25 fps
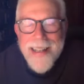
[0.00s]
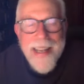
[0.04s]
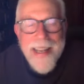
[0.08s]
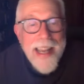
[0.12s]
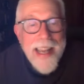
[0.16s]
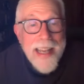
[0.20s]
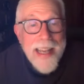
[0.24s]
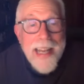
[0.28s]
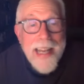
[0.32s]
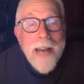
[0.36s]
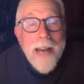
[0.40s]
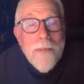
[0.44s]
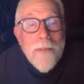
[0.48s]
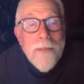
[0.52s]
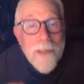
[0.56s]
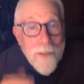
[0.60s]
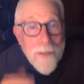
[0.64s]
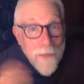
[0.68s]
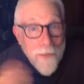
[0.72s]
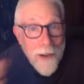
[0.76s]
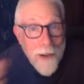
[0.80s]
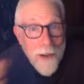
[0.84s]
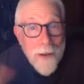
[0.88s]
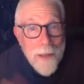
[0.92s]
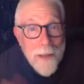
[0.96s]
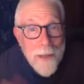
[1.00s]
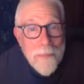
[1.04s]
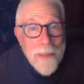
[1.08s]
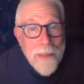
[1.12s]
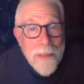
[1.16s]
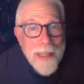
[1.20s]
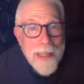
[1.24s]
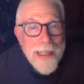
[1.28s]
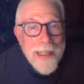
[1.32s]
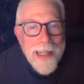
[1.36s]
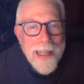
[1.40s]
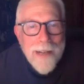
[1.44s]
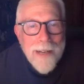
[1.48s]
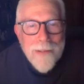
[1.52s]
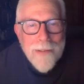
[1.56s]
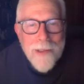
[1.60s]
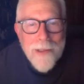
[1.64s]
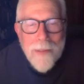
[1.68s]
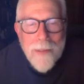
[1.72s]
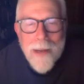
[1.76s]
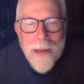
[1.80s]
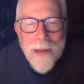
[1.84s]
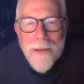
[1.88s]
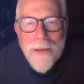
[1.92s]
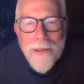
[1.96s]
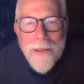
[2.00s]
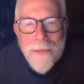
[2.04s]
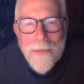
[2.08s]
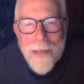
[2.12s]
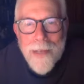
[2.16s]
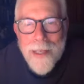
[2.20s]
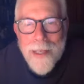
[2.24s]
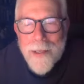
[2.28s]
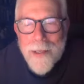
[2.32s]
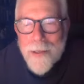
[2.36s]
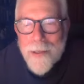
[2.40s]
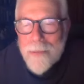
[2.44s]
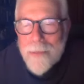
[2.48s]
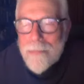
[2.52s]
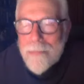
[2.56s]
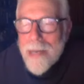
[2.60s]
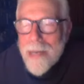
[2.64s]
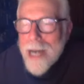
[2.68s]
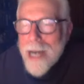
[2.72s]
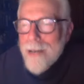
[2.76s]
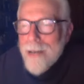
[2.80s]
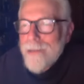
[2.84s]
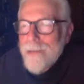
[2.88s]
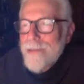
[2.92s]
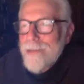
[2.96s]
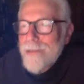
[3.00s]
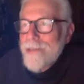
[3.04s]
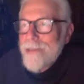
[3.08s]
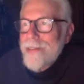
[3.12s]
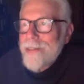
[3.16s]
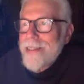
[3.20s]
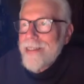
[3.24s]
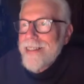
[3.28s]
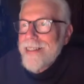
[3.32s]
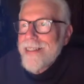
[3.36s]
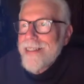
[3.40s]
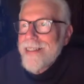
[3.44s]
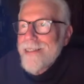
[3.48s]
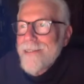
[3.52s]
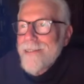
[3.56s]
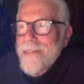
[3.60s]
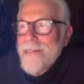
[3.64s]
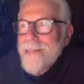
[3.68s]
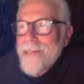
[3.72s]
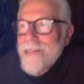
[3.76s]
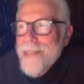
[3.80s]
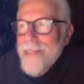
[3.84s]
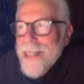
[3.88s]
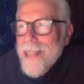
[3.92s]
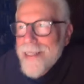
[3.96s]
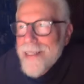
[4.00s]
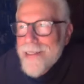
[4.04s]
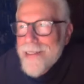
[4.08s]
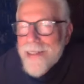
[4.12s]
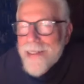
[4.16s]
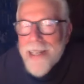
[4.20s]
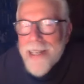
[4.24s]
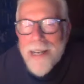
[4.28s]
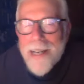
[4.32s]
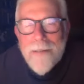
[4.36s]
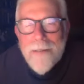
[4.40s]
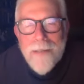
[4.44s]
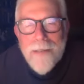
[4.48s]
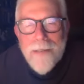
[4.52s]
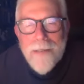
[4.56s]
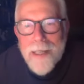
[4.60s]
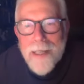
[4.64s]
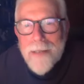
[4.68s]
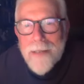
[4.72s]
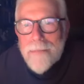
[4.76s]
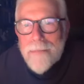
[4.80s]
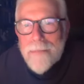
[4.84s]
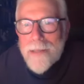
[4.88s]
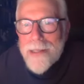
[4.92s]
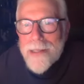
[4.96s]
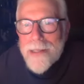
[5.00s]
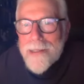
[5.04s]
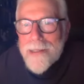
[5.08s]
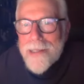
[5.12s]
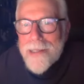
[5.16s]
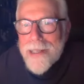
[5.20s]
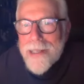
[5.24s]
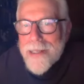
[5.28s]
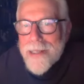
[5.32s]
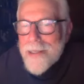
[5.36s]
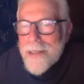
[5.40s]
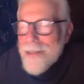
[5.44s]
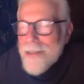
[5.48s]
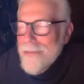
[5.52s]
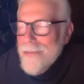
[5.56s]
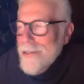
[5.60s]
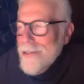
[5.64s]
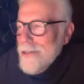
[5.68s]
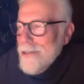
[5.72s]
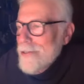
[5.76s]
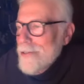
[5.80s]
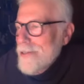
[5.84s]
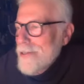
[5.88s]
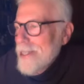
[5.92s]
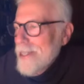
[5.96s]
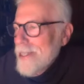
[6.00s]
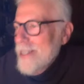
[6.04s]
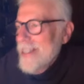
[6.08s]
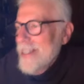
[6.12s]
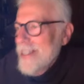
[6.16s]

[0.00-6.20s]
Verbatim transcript: and I was very big. I was about 300 pounds in those days, and I really appreciated the food.